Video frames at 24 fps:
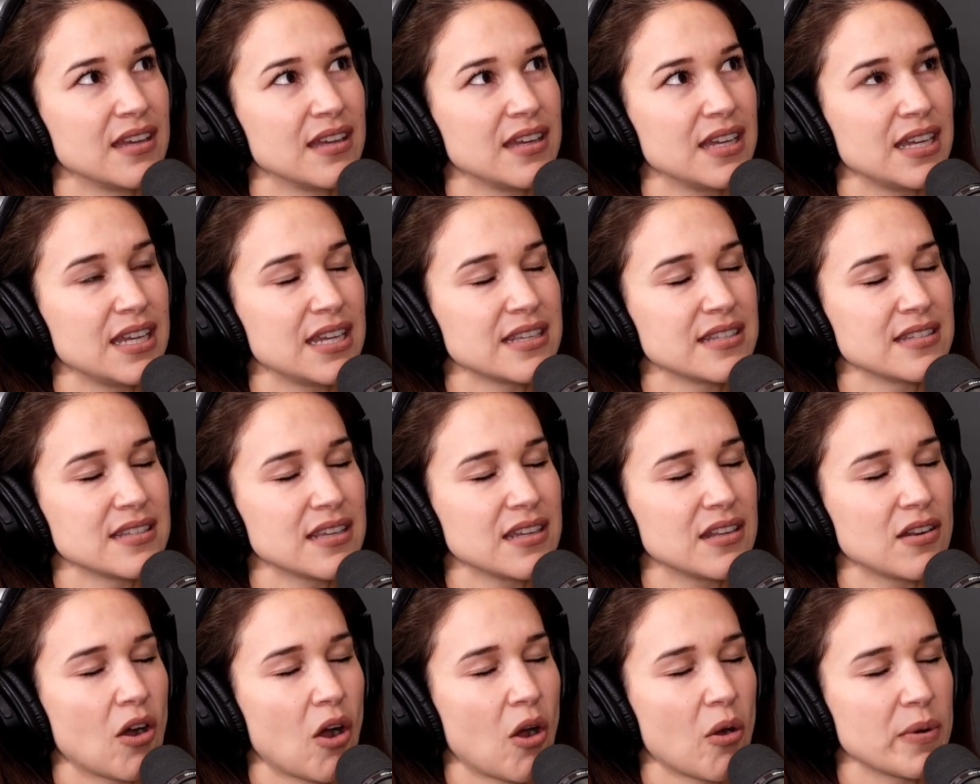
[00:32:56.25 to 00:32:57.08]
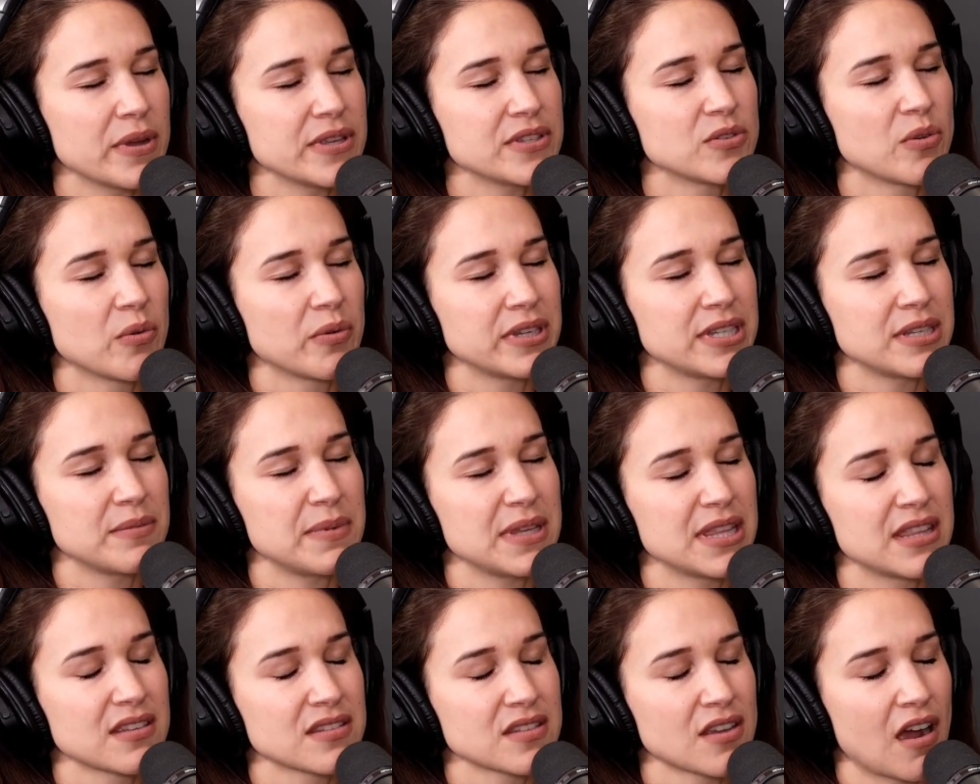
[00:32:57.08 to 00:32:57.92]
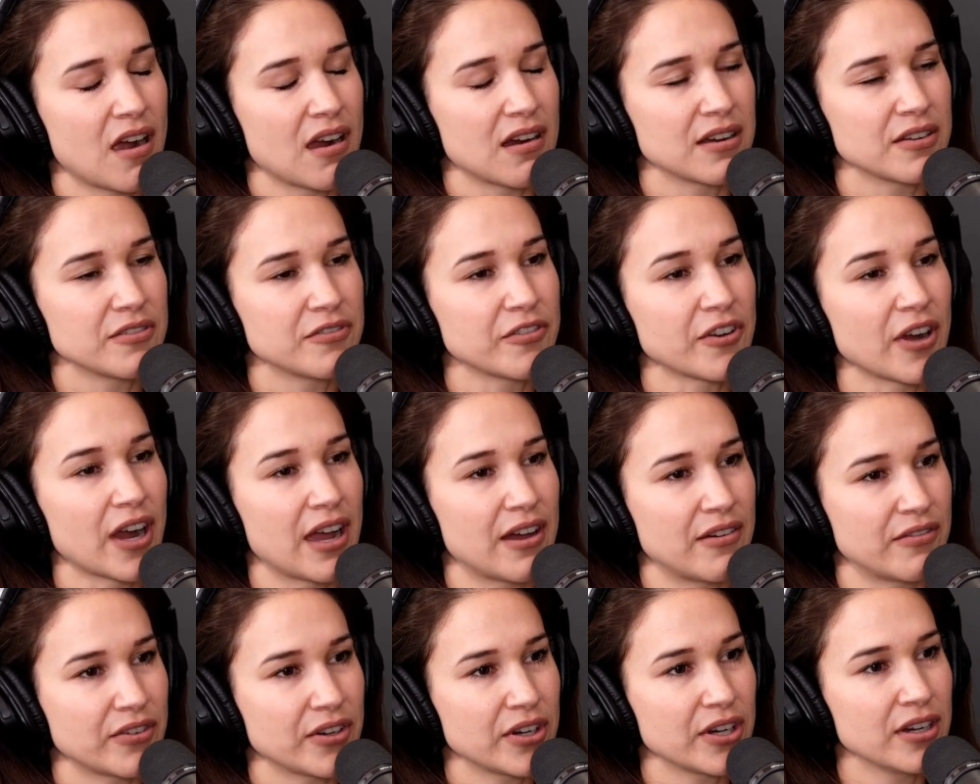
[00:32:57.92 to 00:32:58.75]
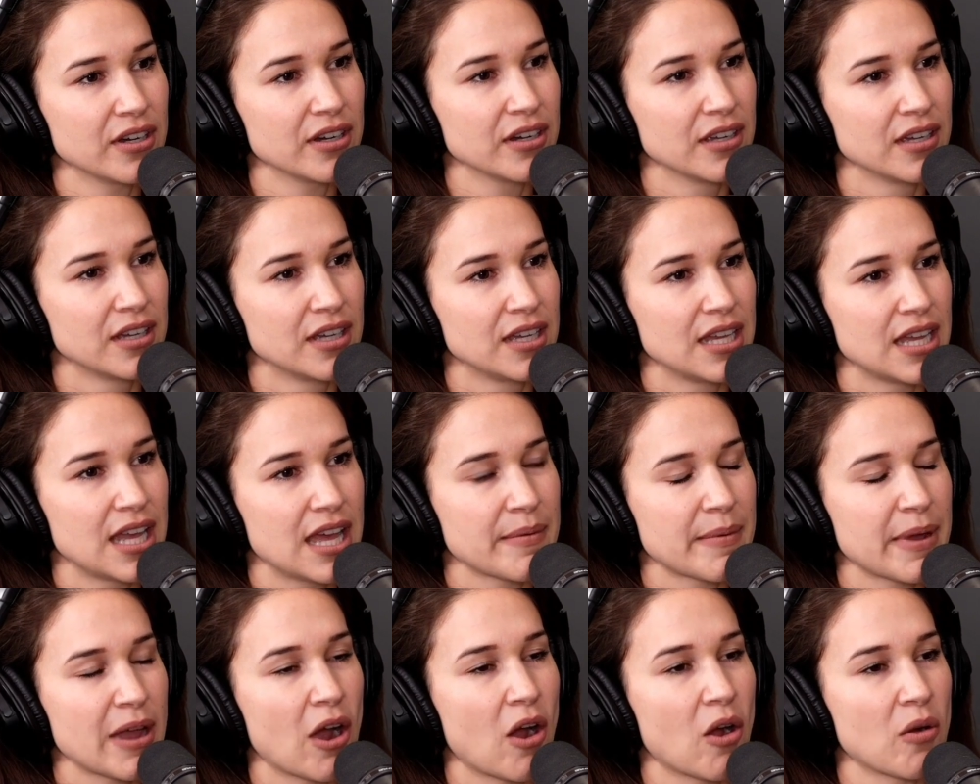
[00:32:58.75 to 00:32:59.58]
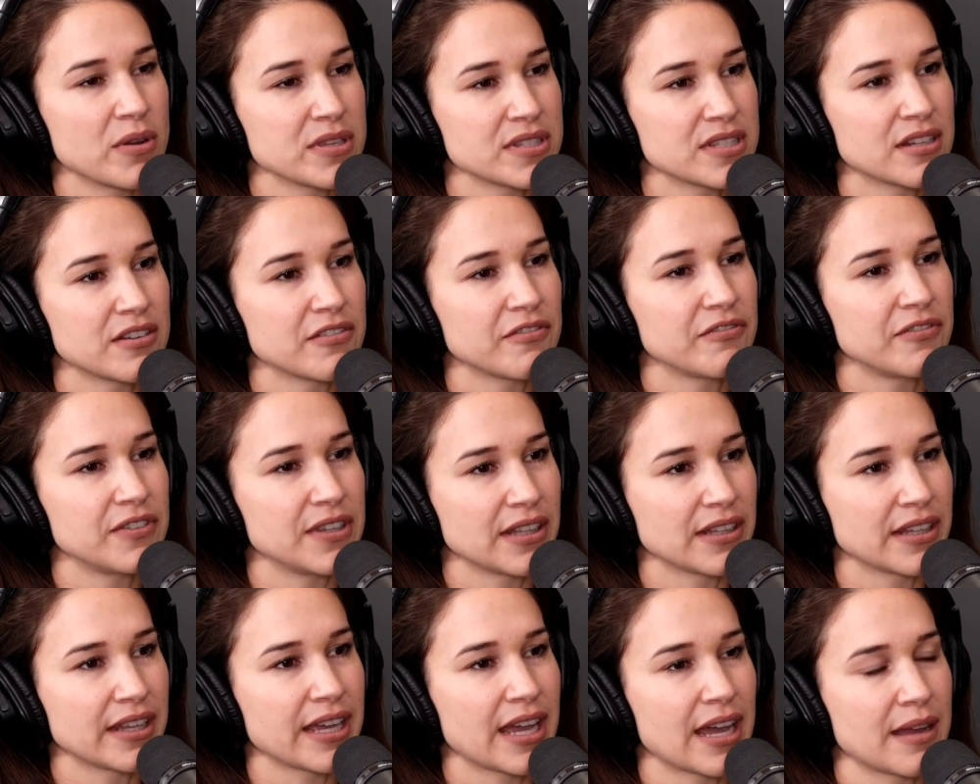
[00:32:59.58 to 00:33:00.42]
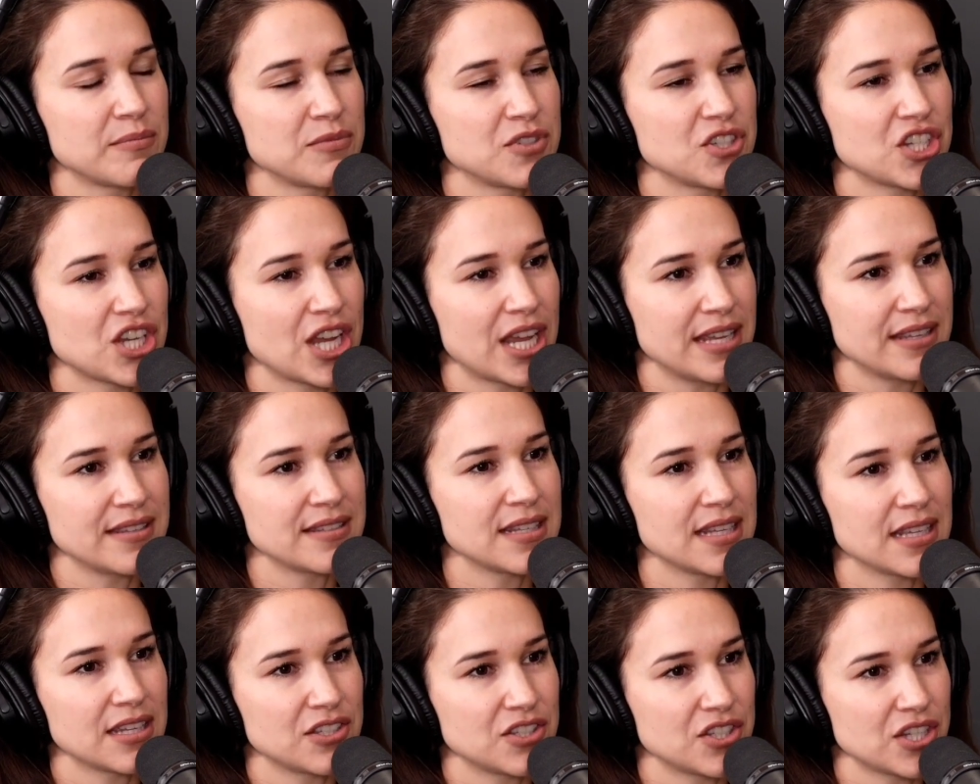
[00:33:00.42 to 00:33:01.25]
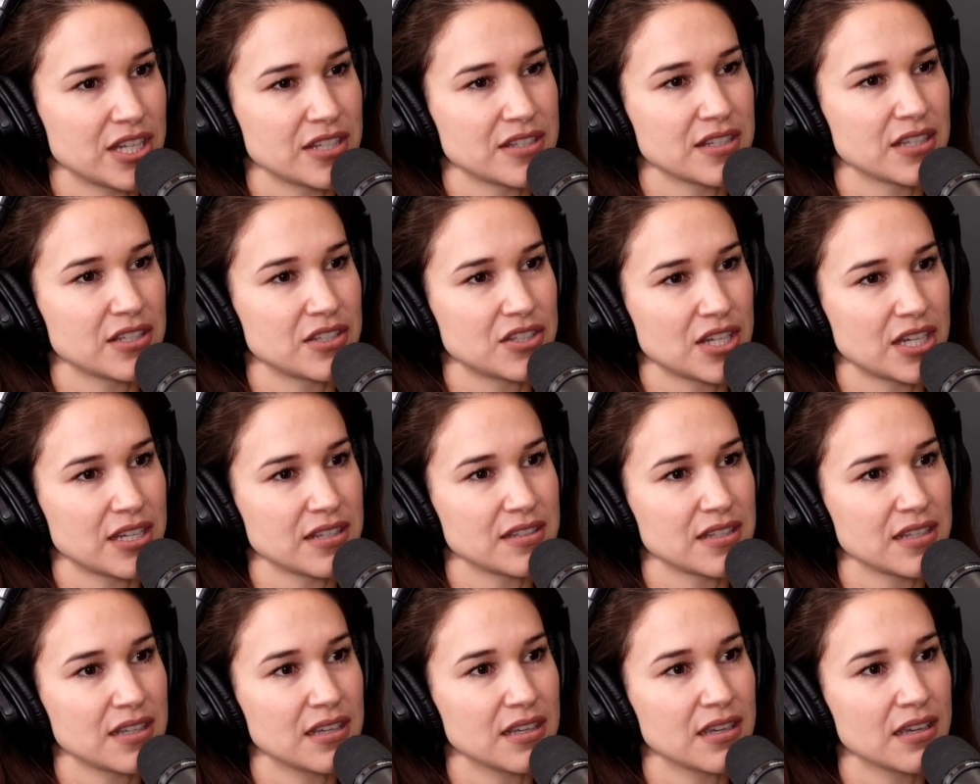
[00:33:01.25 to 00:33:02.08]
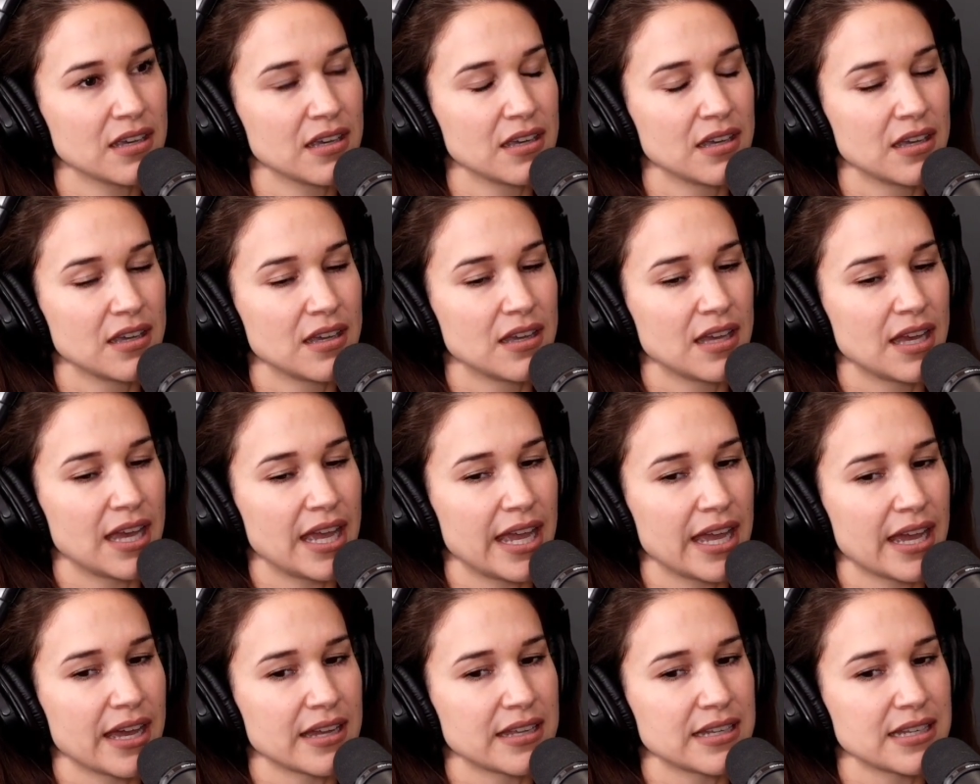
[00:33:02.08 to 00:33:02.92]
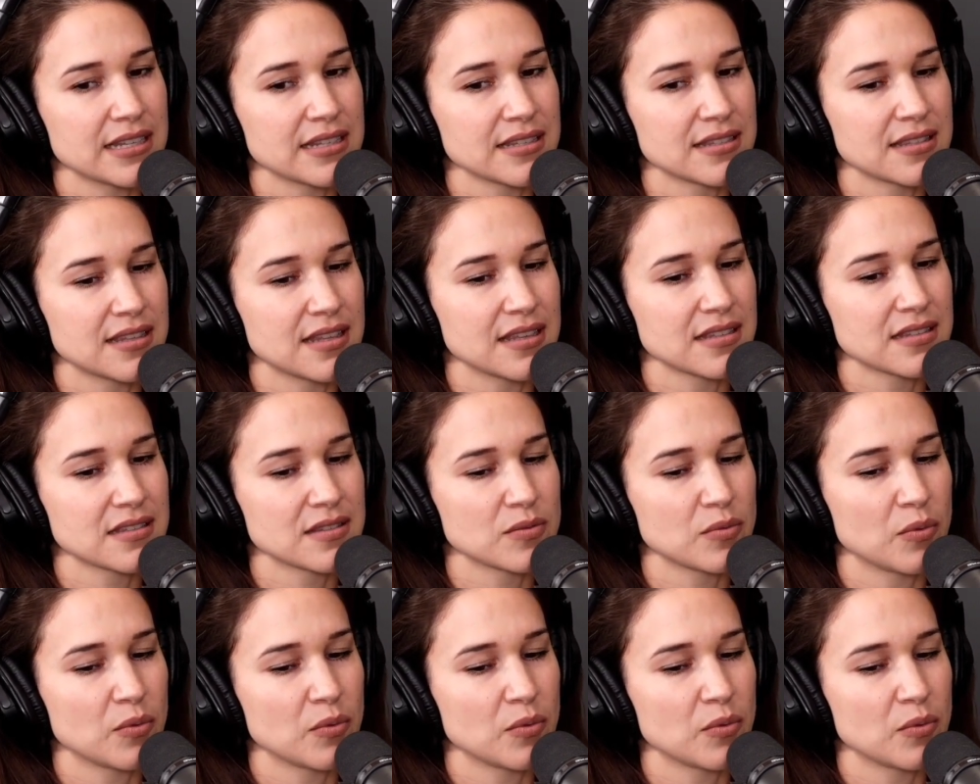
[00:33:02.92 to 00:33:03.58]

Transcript: is it always going to be this hard forever? Am I always going to feel like I'm chasing and chasing and chasing? And is this